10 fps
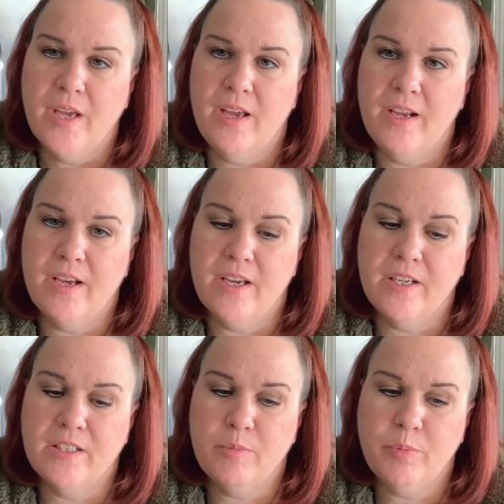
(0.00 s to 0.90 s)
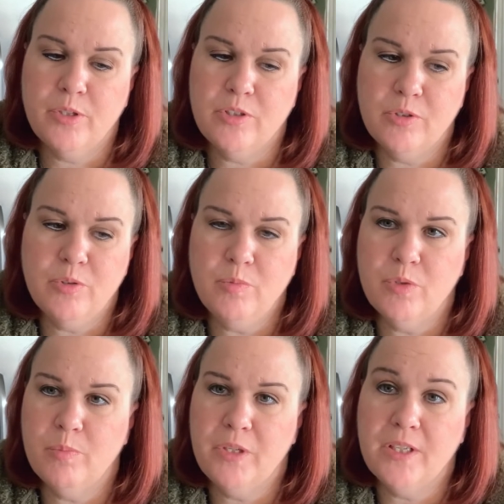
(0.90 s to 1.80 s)
And pretty soon
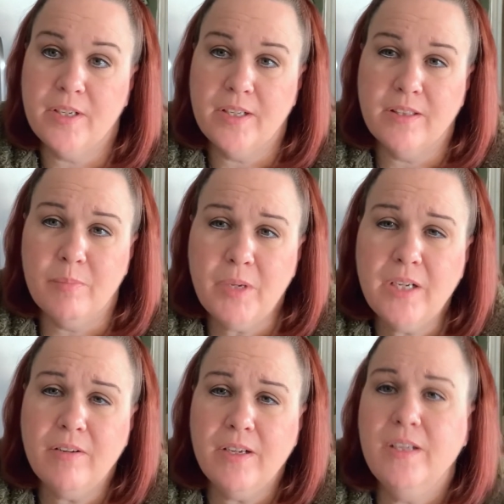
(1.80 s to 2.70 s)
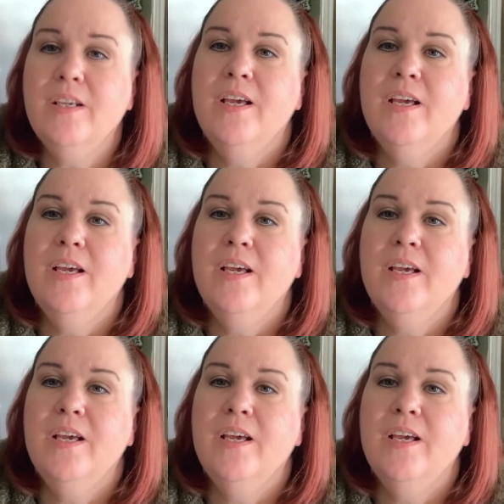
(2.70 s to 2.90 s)
we'll be getting the meat on